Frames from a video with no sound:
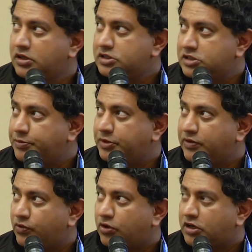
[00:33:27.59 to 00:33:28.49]
something
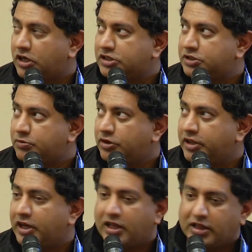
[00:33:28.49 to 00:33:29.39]
for our customer
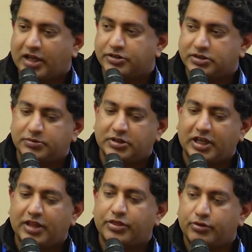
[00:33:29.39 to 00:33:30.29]
that allows them to
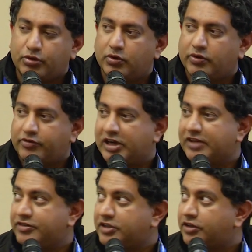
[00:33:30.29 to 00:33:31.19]
get through a variety
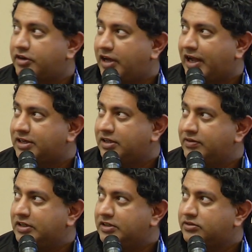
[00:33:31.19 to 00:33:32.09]
of these other
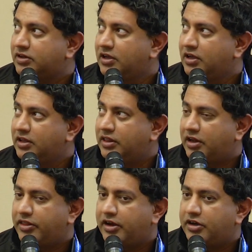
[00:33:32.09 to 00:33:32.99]
activities that
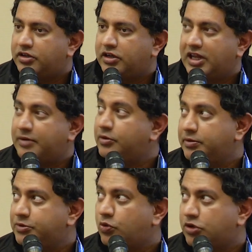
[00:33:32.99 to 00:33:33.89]
are there to enable
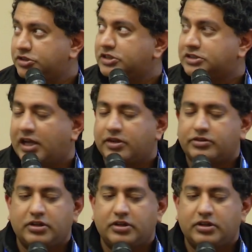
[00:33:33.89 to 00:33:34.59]
them towards success.